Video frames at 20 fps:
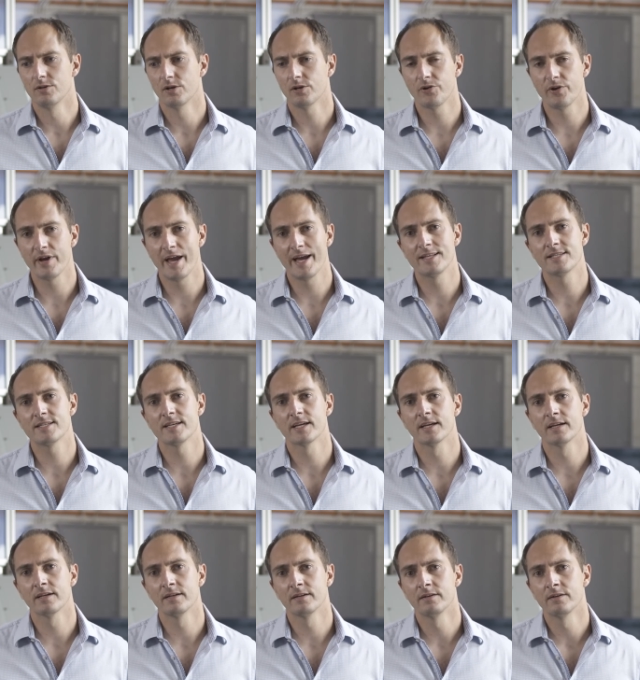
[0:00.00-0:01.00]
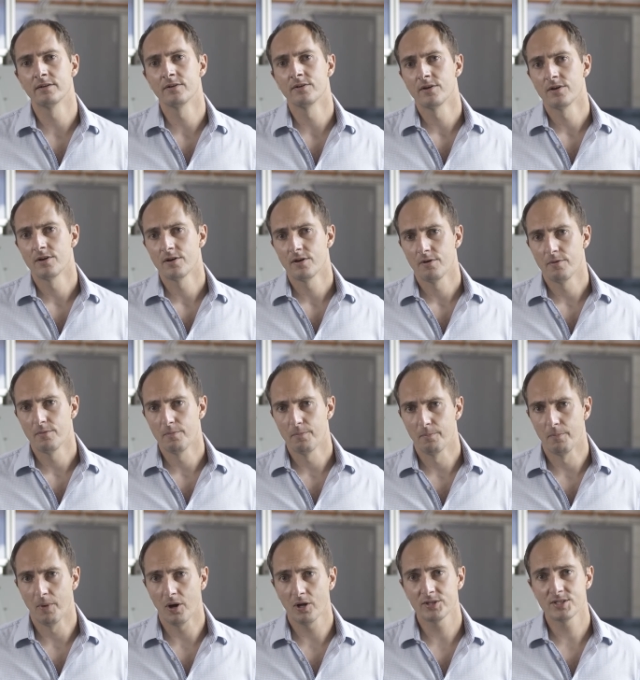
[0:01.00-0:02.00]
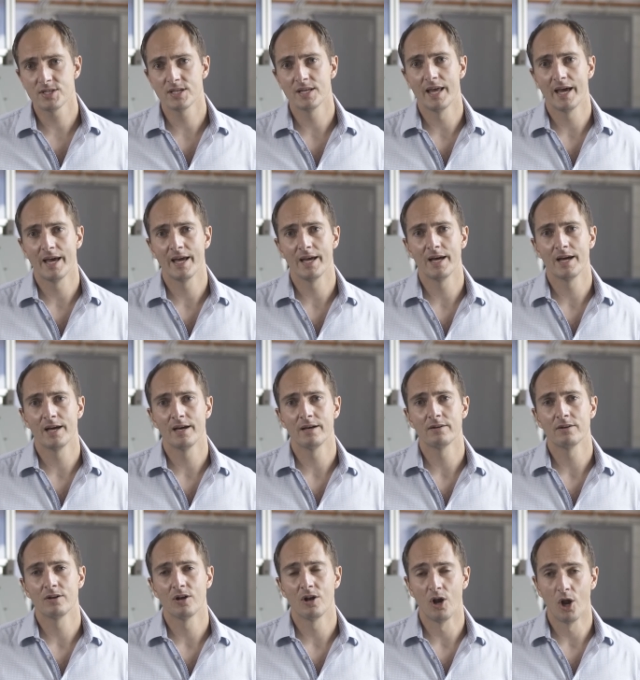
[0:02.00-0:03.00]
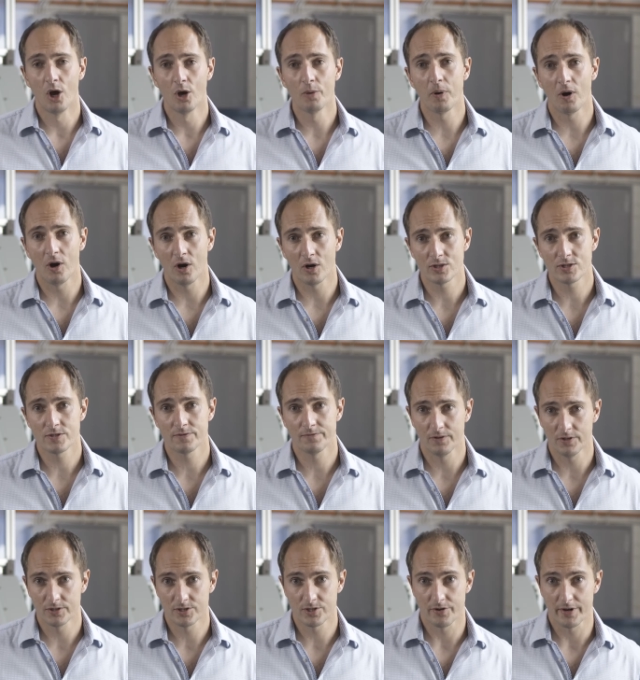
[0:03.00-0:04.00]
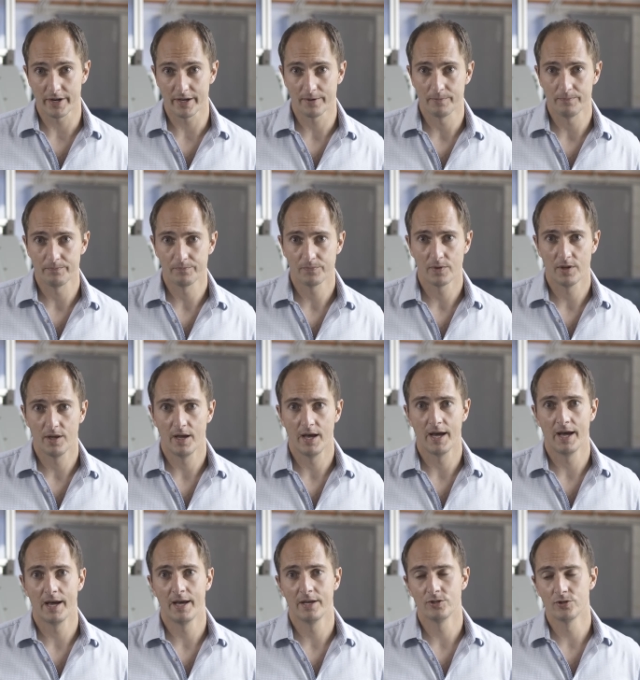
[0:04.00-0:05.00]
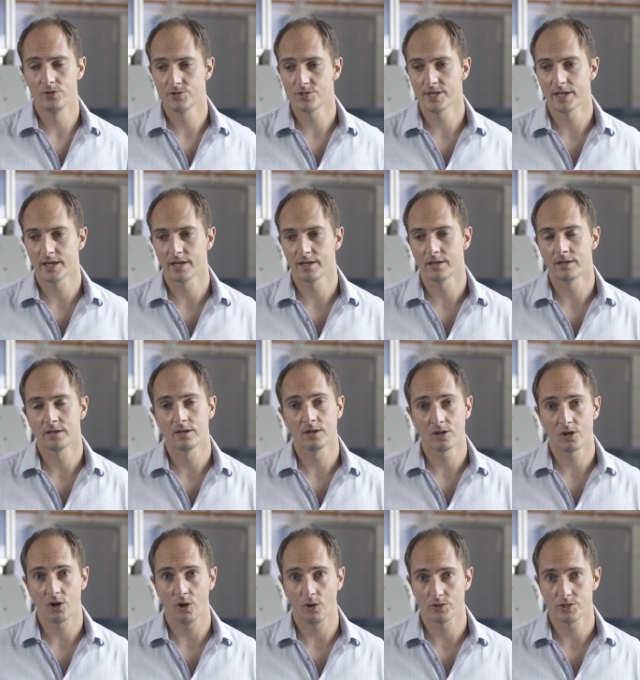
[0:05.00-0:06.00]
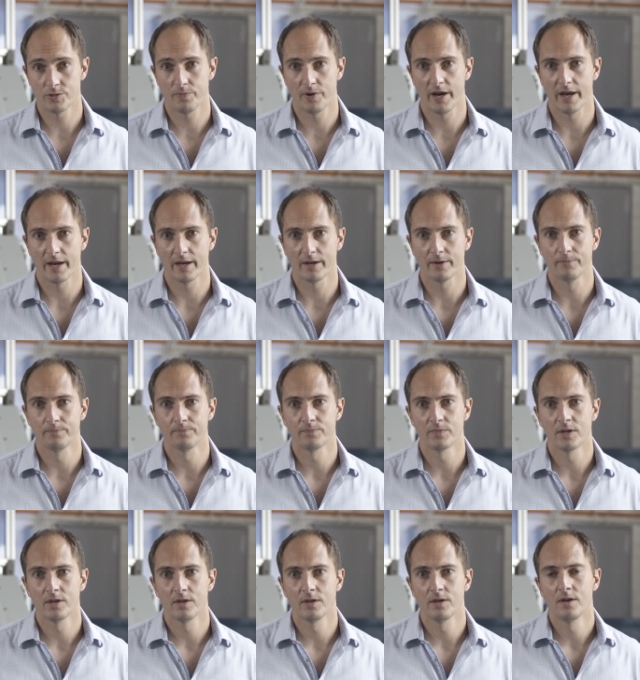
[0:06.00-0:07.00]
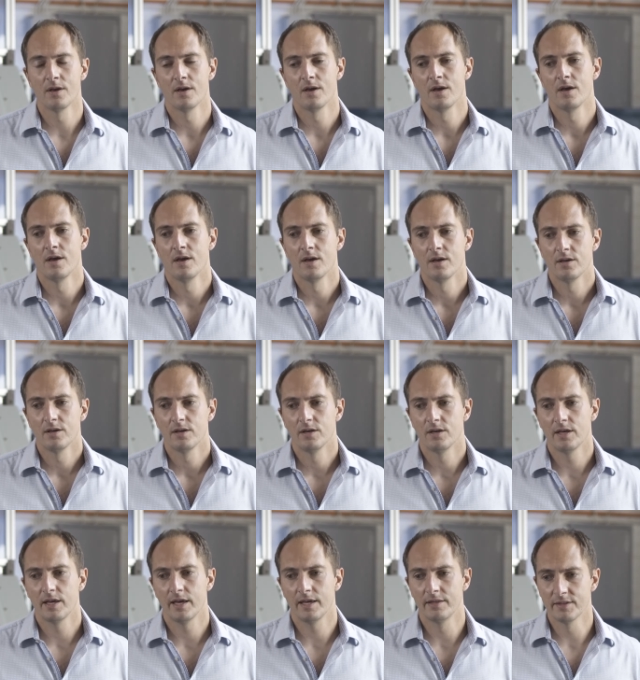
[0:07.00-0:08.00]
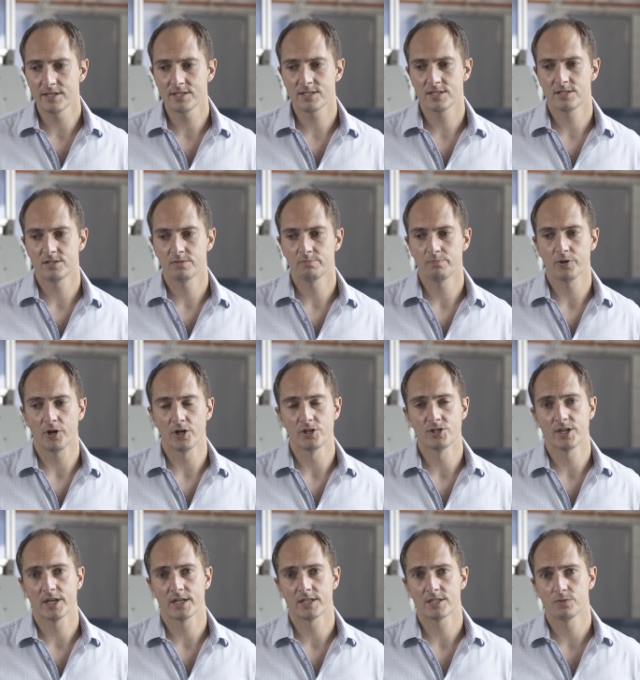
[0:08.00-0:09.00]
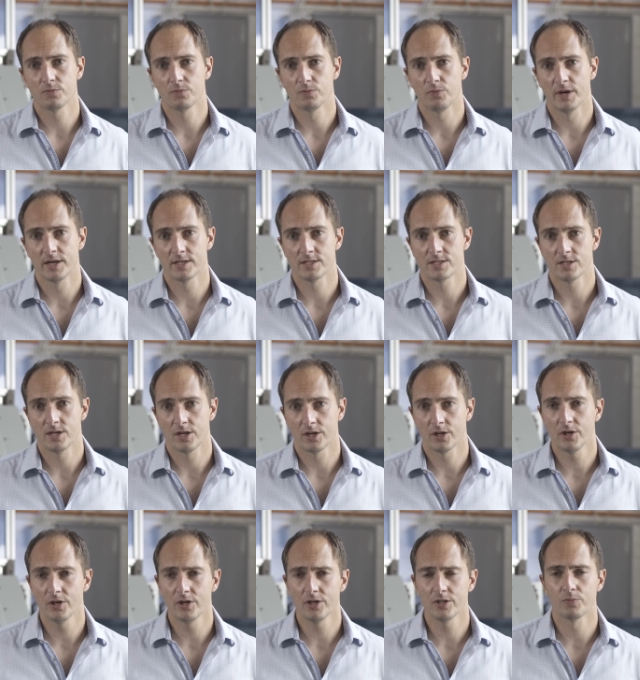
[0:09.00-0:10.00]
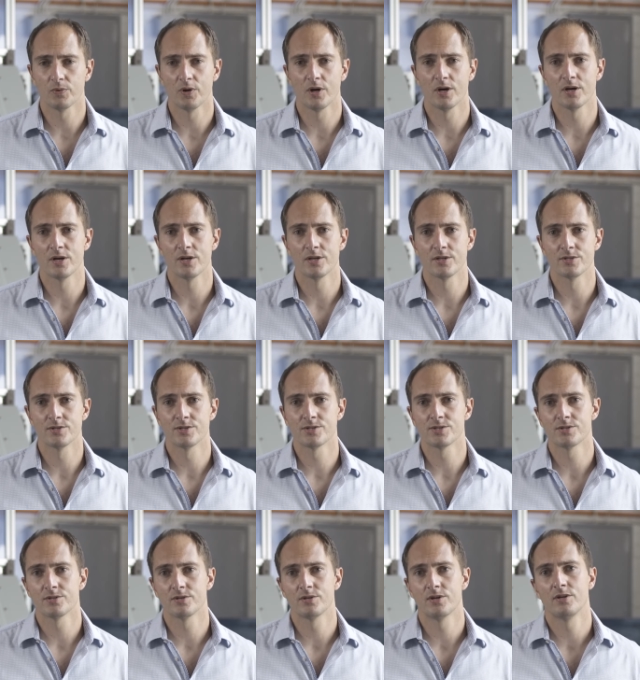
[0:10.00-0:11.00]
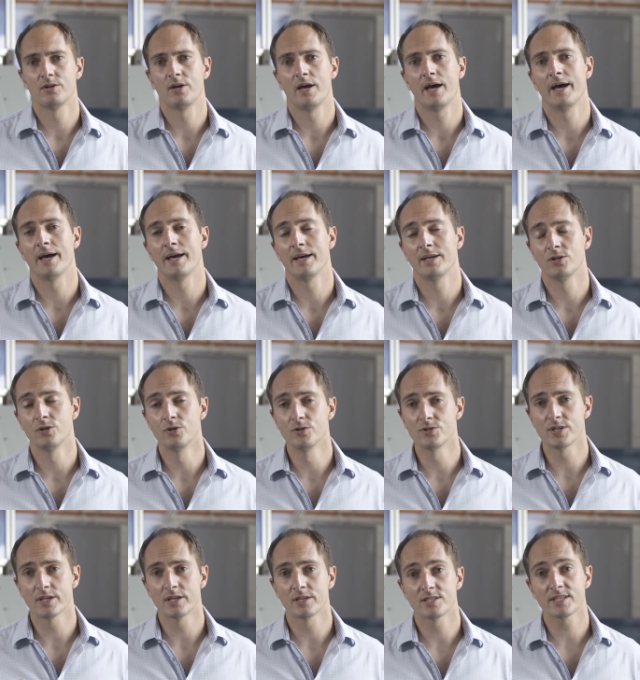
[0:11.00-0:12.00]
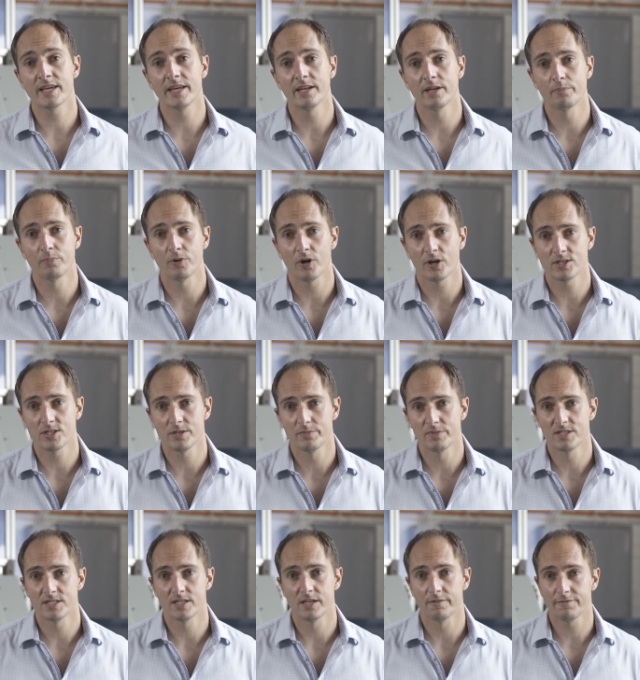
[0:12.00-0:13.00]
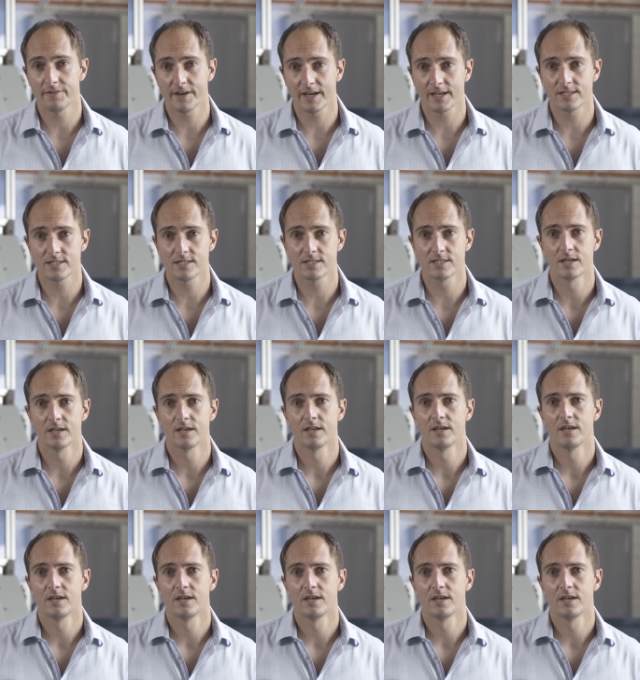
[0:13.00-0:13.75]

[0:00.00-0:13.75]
creating multi-layer low-pass filtering uh, using cold spraying. In this project, what occurred was uh, using skin and proximity effects,